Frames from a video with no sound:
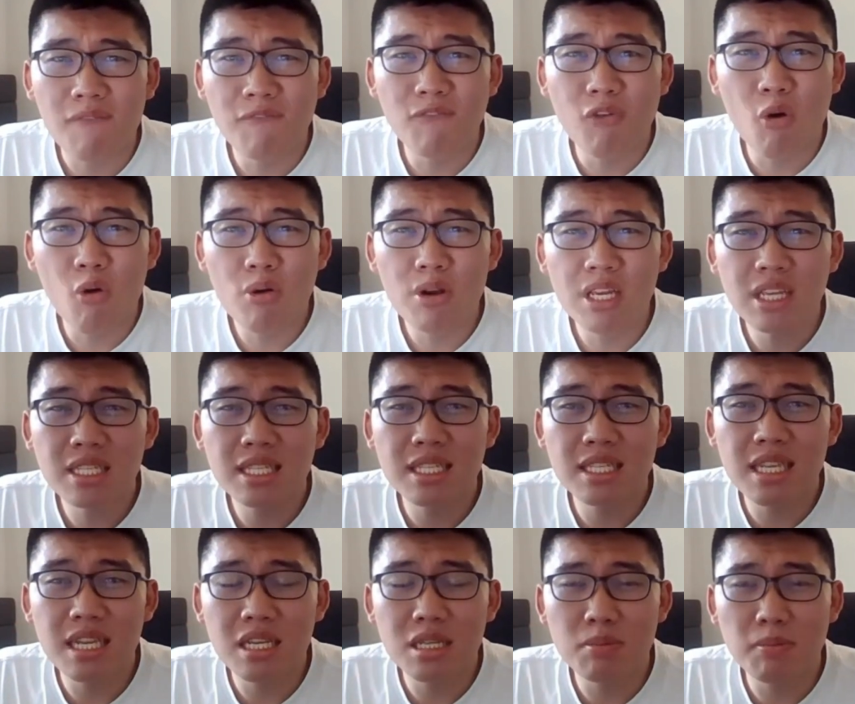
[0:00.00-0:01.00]

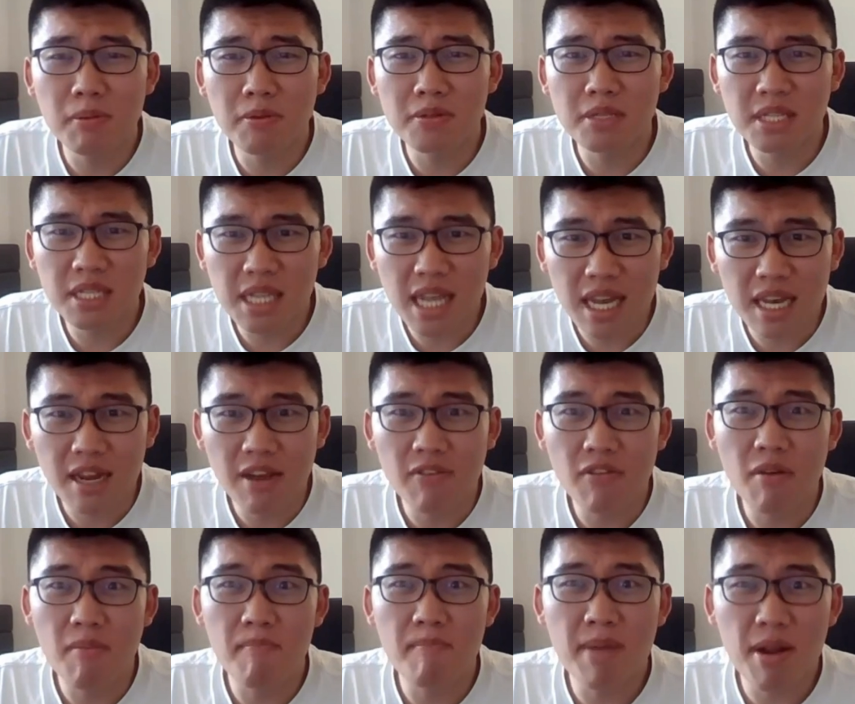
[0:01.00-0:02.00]
46%
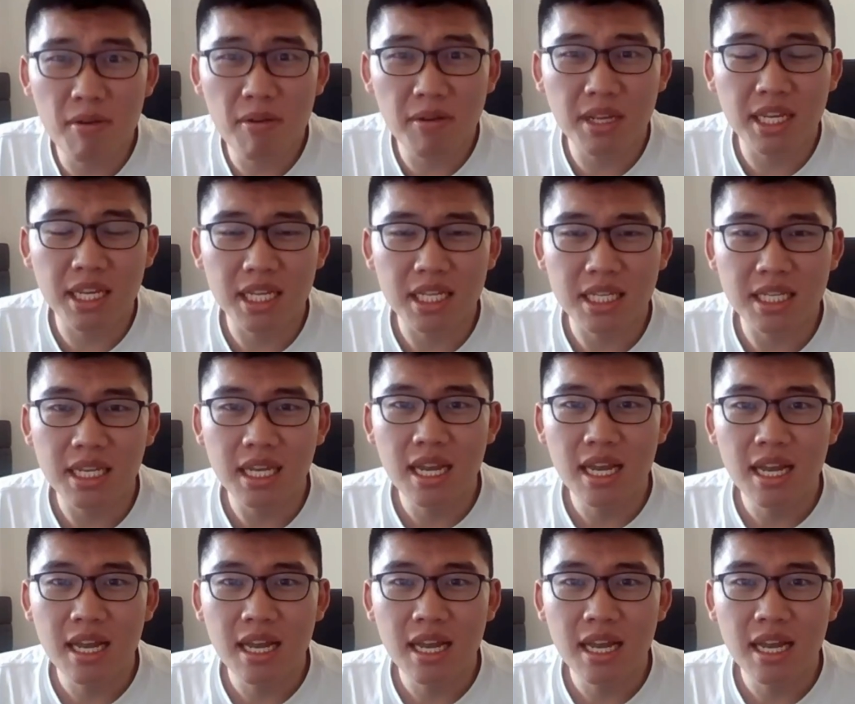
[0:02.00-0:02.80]
of Americans,